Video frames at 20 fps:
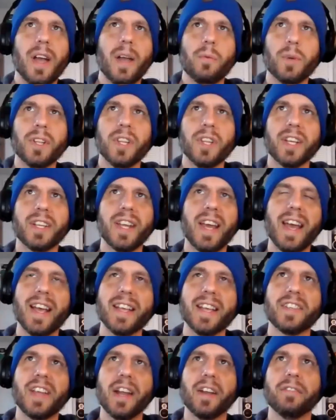I would like to
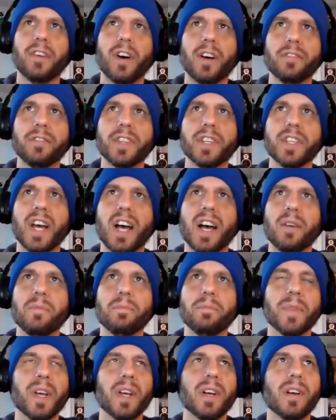ask kind of off the top.
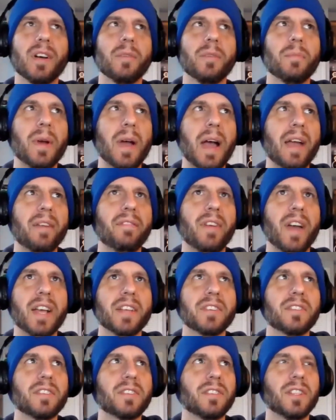I've
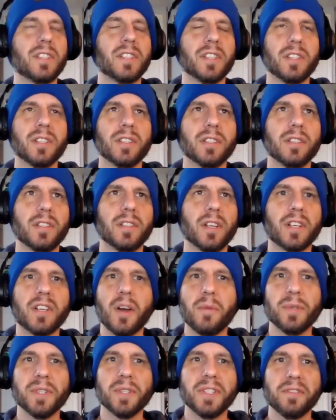asked a
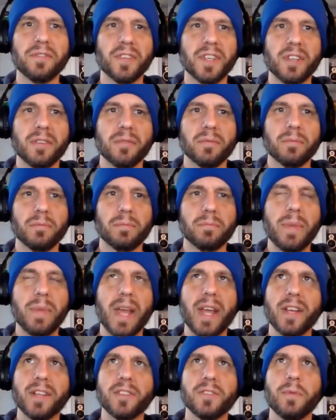couple different
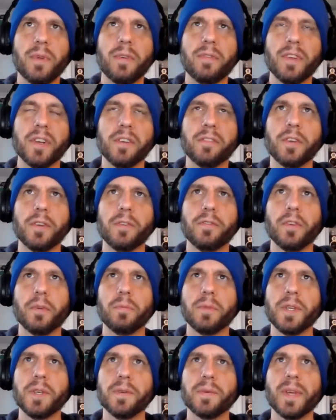bands we've interviewed from
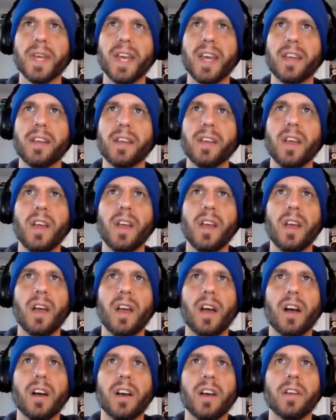the UK.
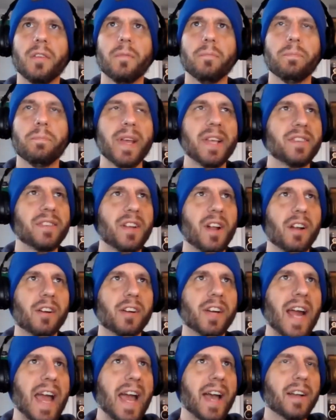Based on
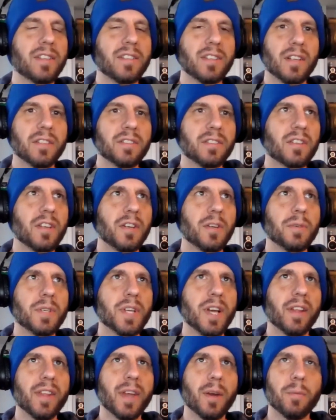our accents, can you
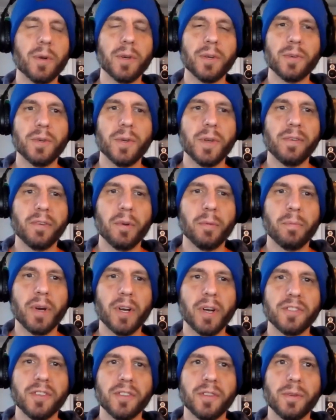tell that we're in two different
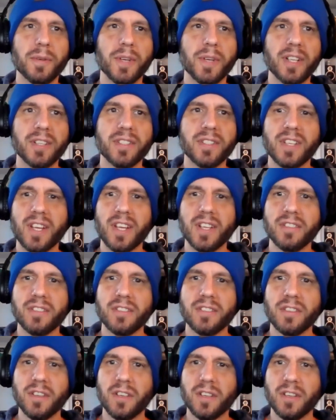parts of the United States?